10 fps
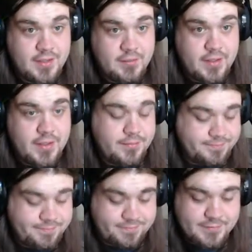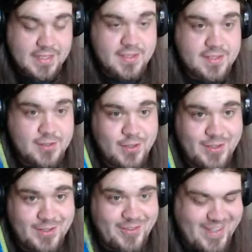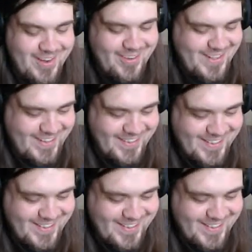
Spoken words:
But and stories with Joker,